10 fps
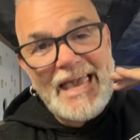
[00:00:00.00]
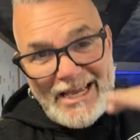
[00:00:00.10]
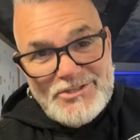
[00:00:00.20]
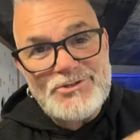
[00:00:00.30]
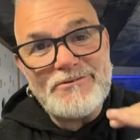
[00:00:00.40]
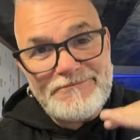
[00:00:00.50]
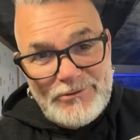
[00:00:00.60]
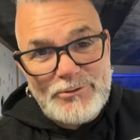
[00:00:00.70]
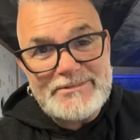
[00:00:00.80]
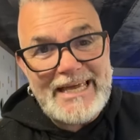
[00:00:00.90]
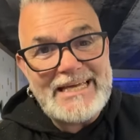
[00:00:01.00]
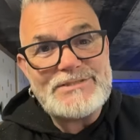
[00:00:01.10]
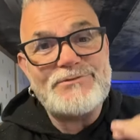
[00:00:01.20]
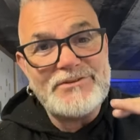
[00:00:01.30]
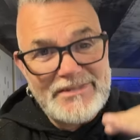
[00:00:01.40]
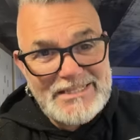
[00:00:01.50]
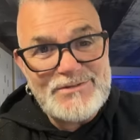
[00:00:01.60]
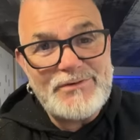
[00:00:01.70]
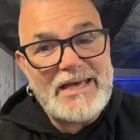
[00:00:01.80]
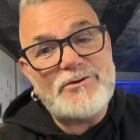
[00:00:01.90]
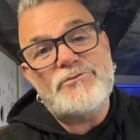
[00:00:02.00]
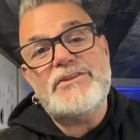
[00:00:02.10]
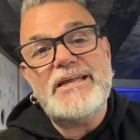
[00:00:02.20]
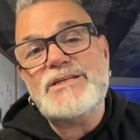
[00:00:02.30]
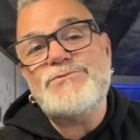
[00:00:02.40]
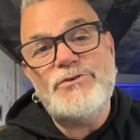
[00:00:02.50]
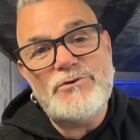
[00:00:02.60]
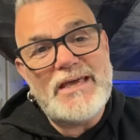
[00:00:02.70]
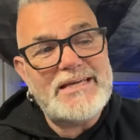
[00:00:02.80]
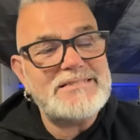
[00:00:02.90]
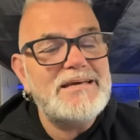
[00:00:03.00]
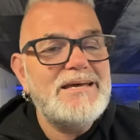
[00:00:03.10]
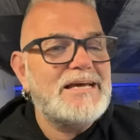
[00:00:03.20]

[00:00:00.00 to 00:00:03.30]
extra fuel tanks for this van over the next few days.